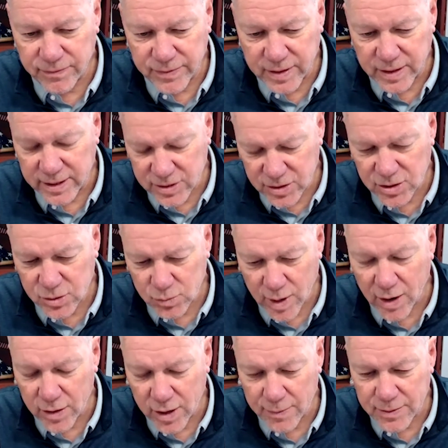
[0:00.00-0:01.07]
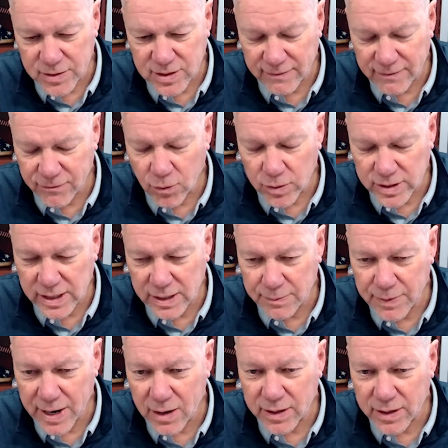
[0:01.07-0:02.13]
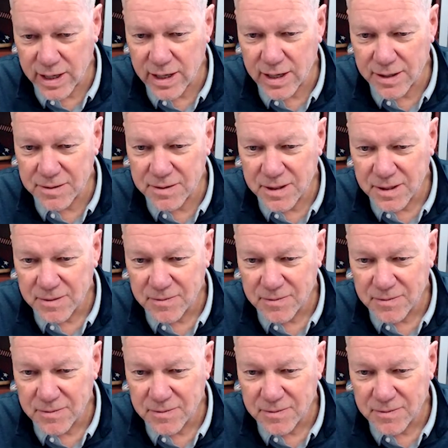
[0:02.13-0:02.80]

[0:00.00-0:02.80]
let's just round up and say 14-pound gun